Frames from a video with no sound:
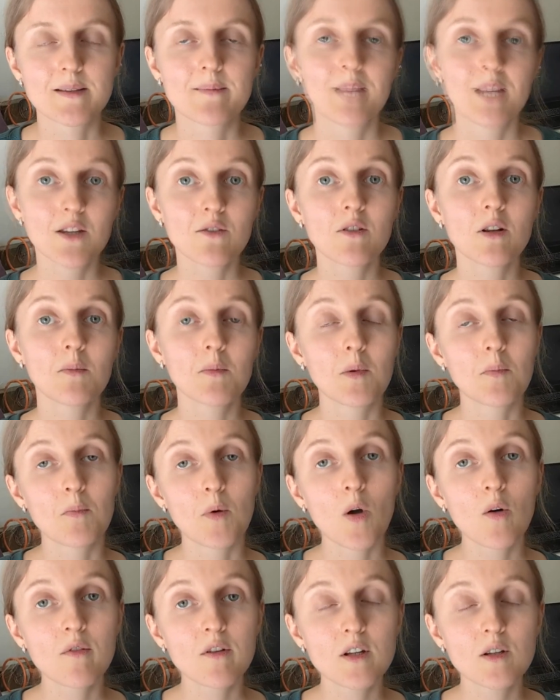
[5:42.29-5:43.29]
It will be
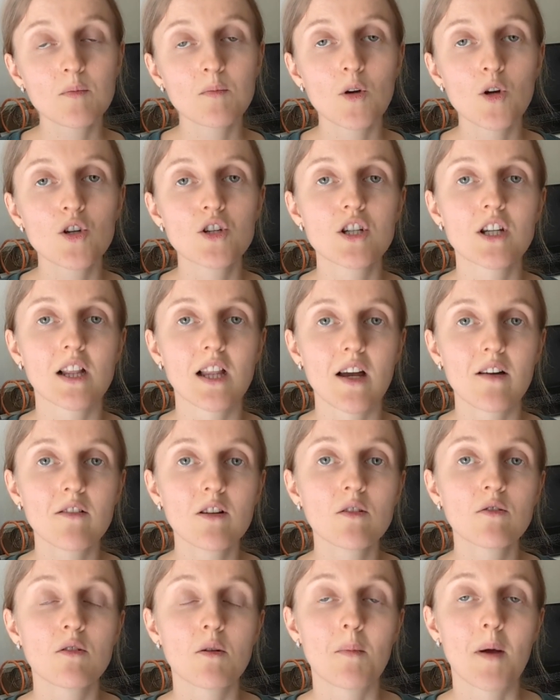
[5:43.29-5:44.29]
perfect moisture
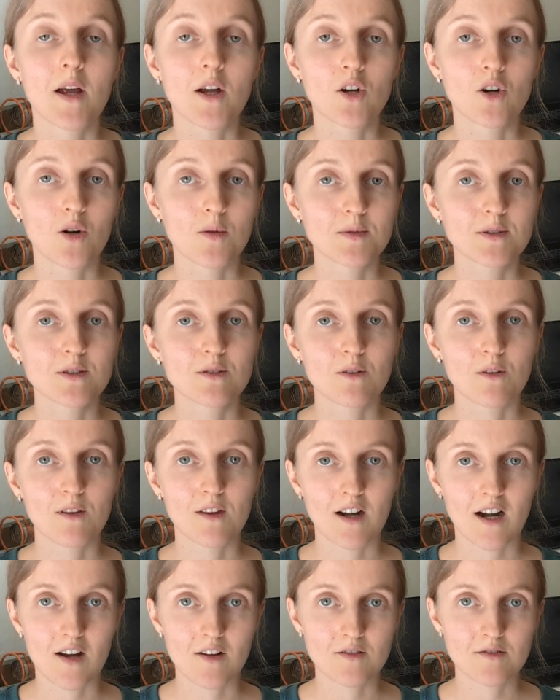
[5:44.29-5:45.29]
level for microbes to
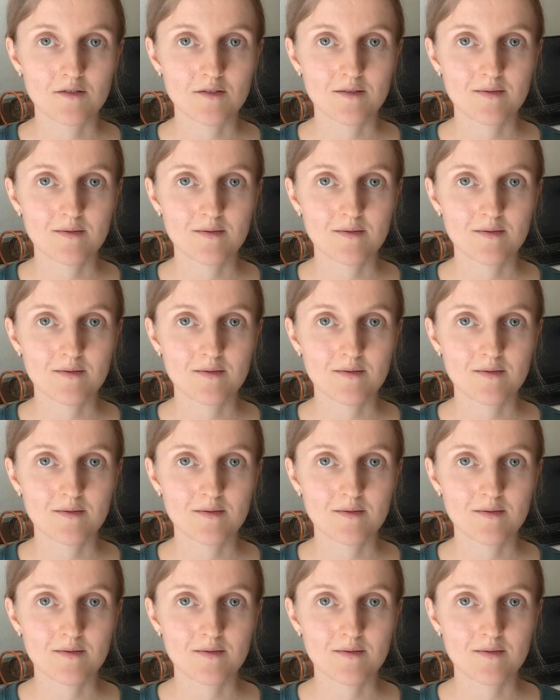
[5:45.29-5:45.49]
thrive.